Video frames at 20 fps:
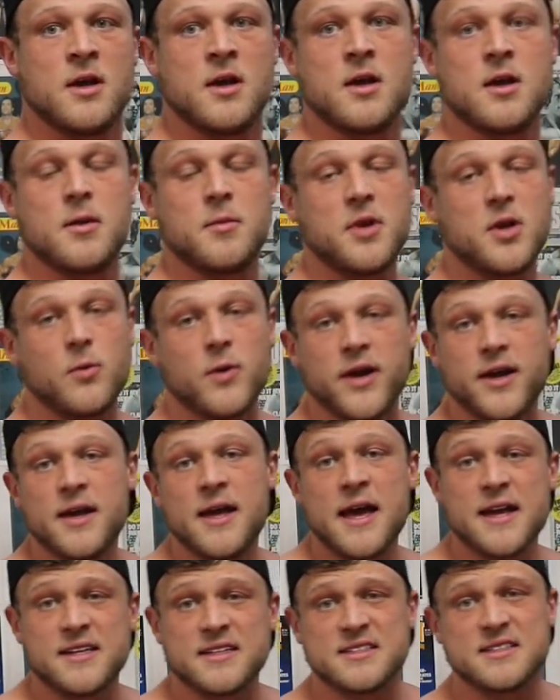anyway,
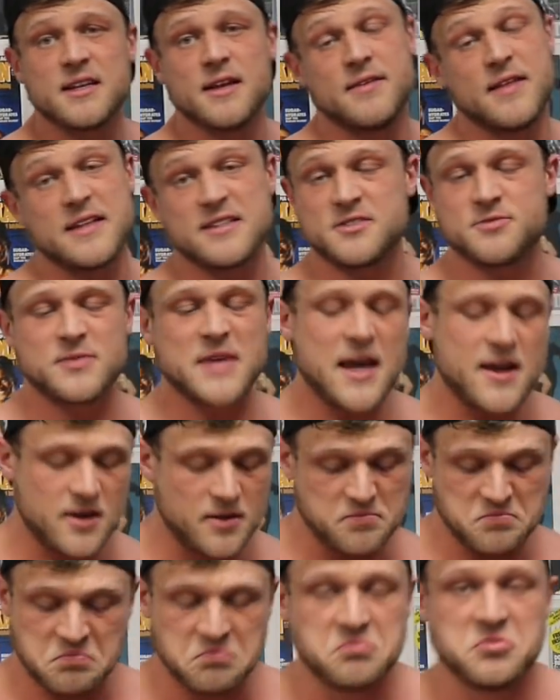that's kind
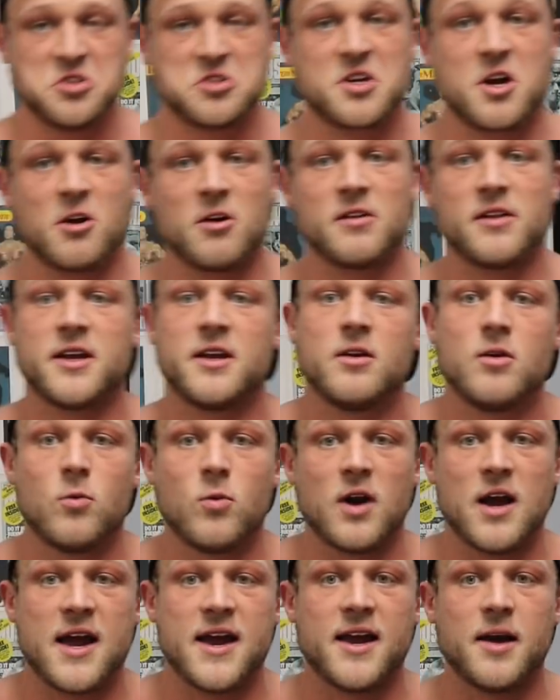of just currently where
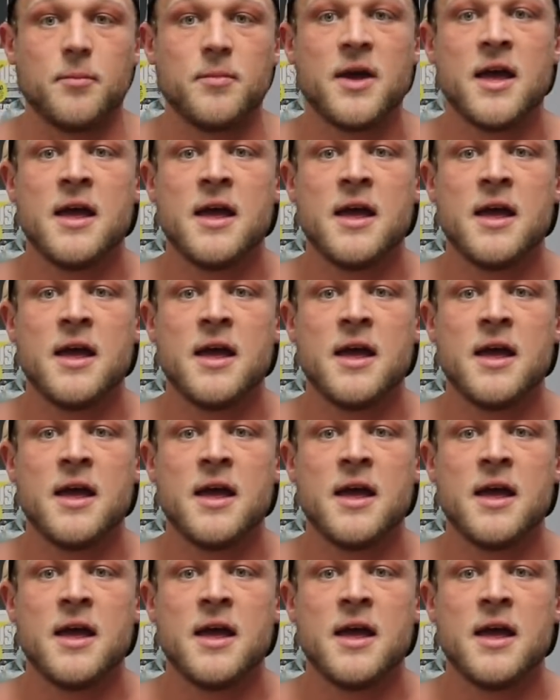I am.